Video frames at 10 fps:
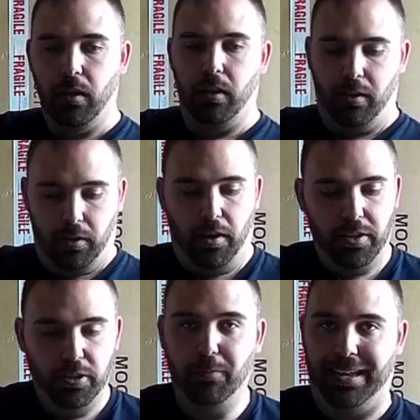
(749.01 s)

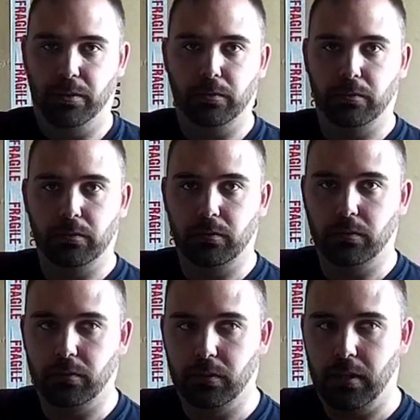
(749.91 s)
line them out,
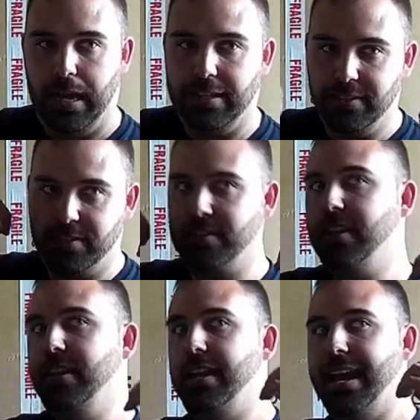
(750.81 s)
and
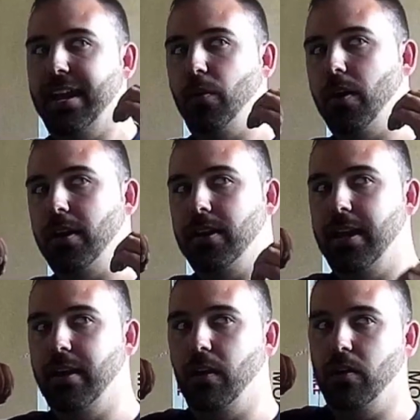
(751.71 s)
see how I
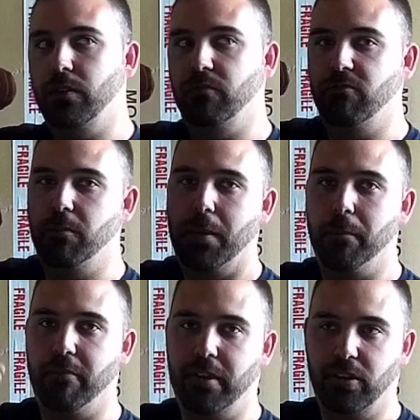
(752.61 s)
get on
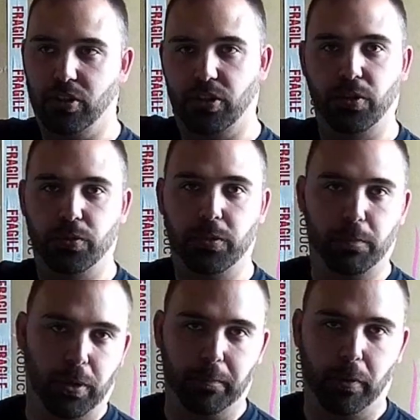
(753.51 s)
remembering just using
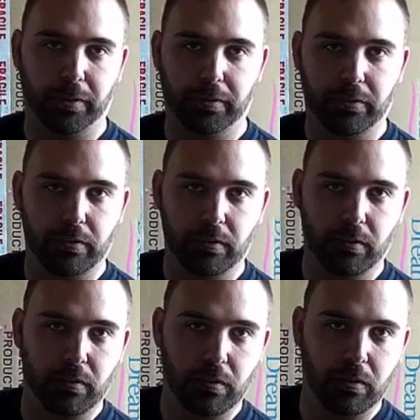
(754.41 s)
bullet points.
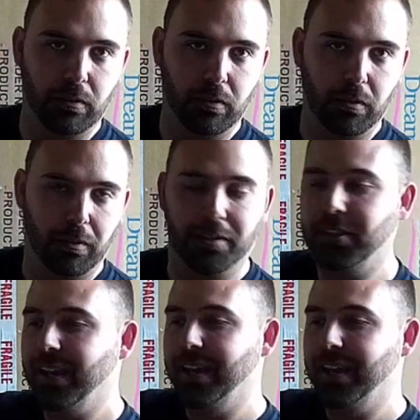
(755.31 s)
Because